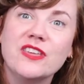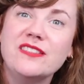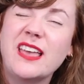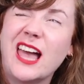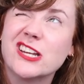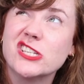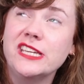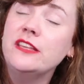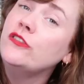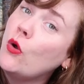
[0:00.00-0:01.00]
This
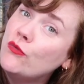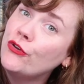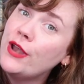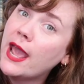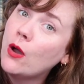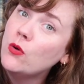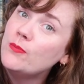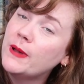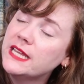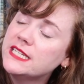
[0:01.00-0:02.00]
actually is over
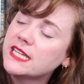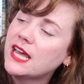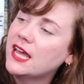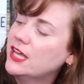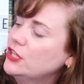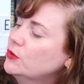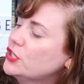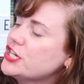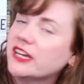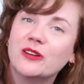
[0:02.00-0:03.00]
now, but you
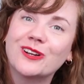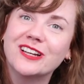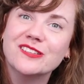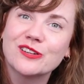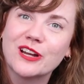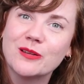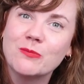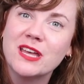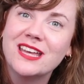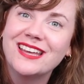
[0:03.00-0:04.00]
can check out our
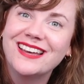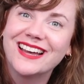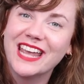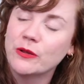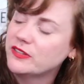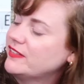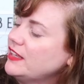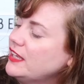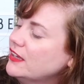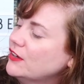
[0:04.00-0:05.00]
Instagram account to
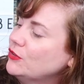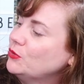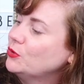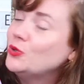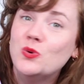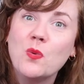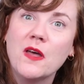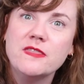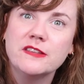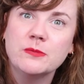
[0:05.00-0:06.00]
see who
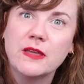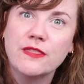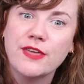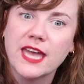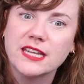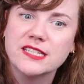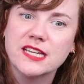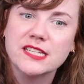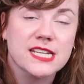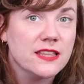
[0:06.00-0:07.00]
won this month and
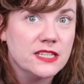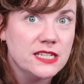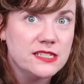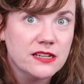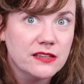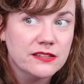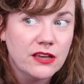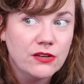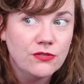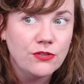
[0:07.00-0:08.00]
to get the details
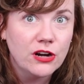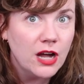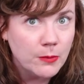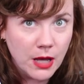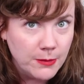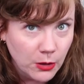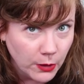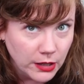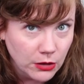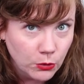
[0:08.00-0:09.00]
of our upcoming
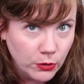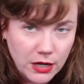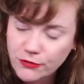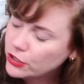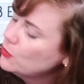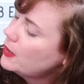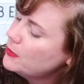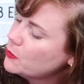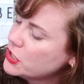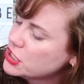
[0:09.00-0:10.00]
one whenever you
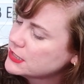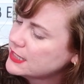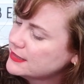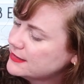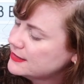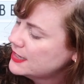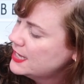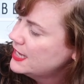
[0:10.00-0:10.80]
might be watching this.